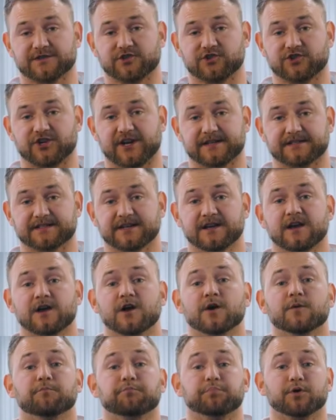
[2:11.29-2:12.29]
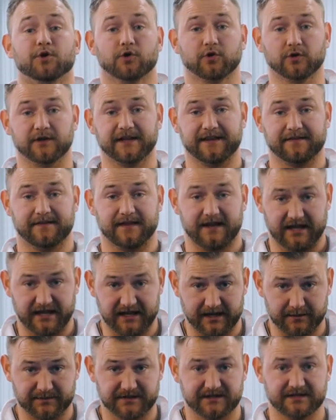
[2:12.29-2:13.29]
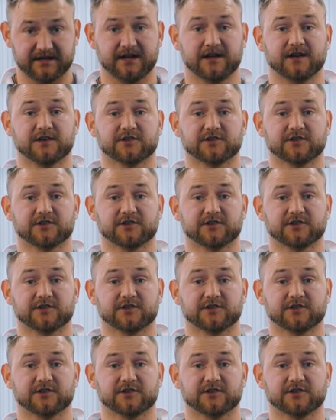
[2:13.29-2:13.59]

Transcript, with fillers: the chest, pulling the hips